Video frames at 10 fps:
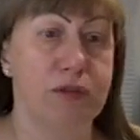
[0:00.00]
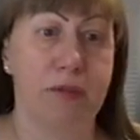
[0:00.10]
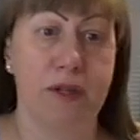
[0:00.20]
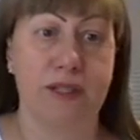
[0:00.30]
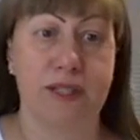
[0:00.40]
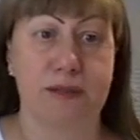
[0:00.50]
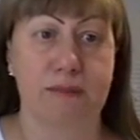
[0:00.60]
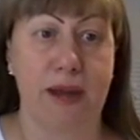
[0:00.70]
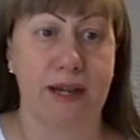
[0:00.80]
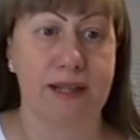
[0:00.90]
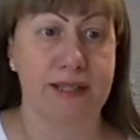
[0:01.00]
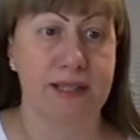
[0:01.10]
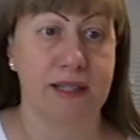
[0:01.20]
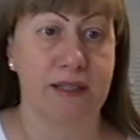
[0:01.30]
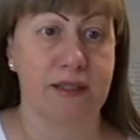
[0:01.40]
the Spiritist
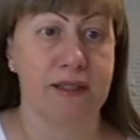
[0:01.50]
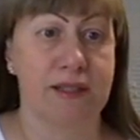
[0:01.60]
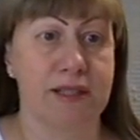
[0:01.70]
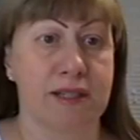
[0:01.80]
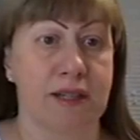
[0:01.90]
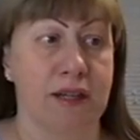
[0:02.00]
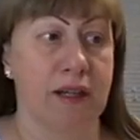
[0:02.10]
magazines,